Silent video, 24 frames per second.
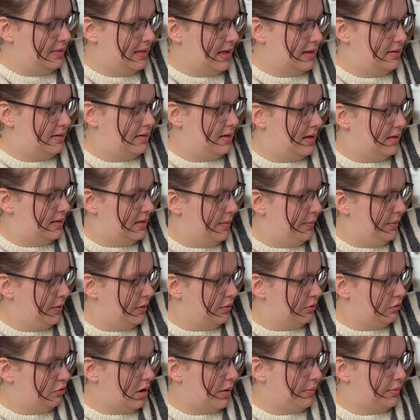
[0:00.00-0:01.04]
that's
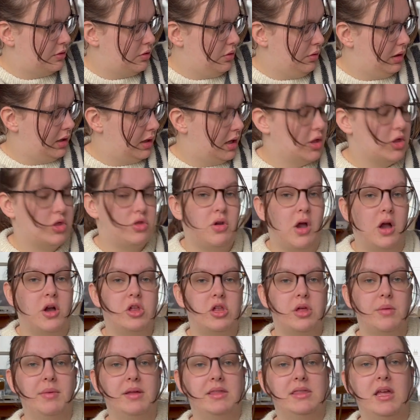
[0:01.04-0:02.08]
typical drop shoulder
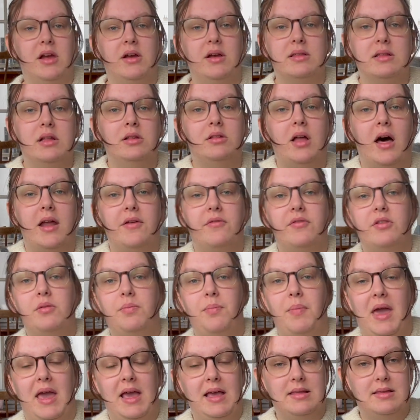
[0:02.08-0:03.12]
construction, but there is a lot of
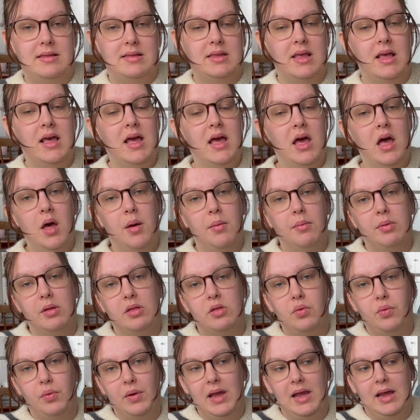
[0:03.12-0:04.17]
space
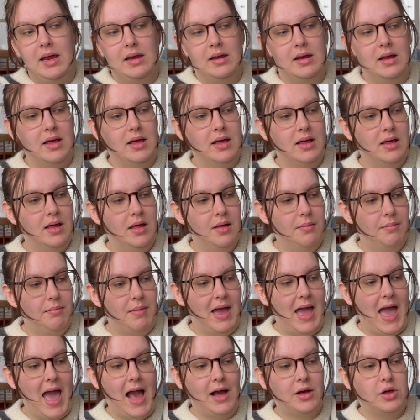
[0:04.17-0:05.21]
between
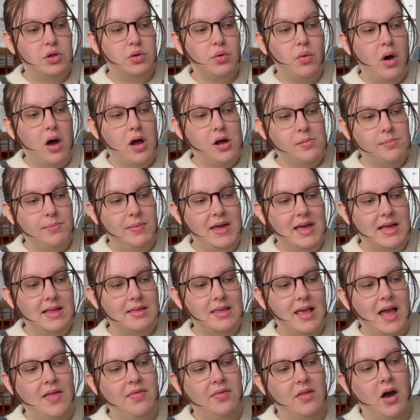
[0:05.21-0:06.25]
my actual armpit
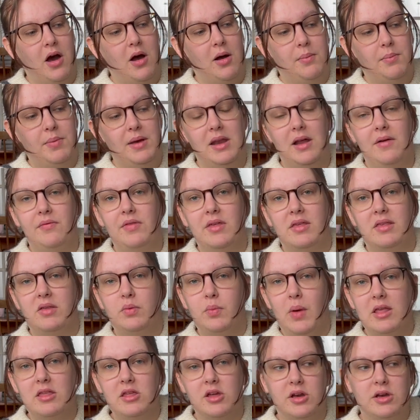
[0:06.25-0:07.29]
and the armpit of the
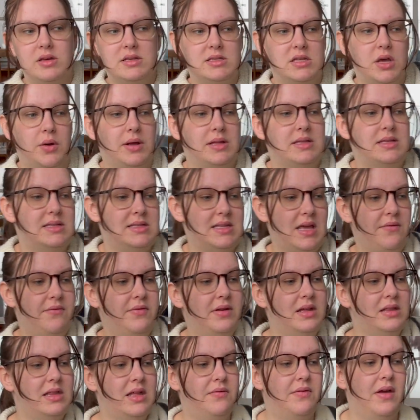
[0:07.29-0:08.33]
sweater, so it's
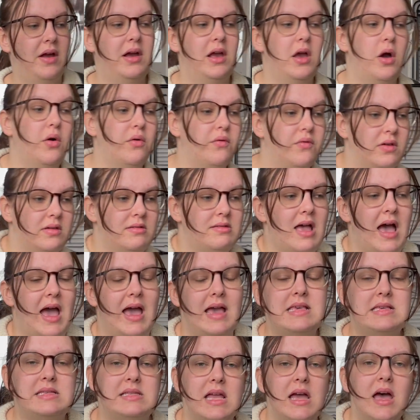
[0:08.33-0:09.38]
definitely very
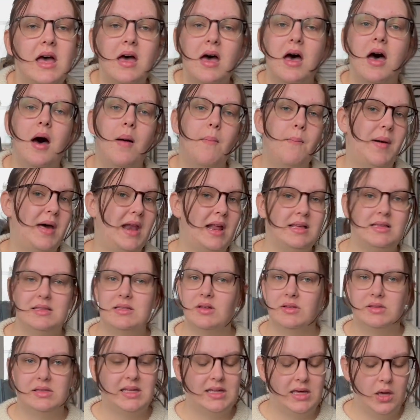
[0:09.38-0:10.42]
oversized, but I
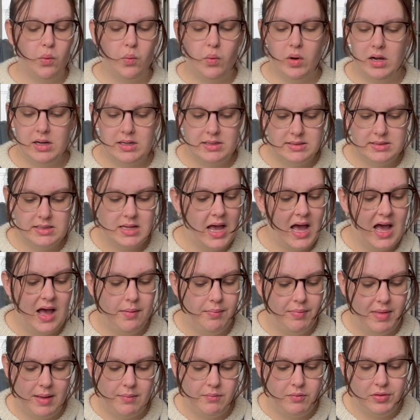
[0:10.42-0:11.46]
still think it works.
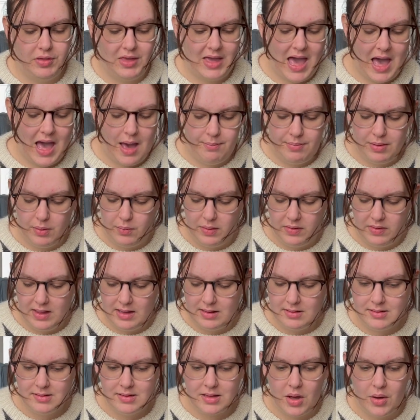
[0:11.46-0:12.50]
I'm really happy with
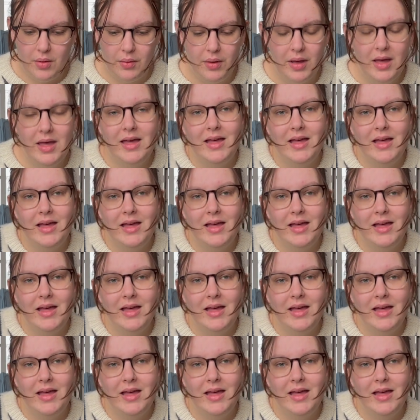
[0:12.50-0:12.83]
it. So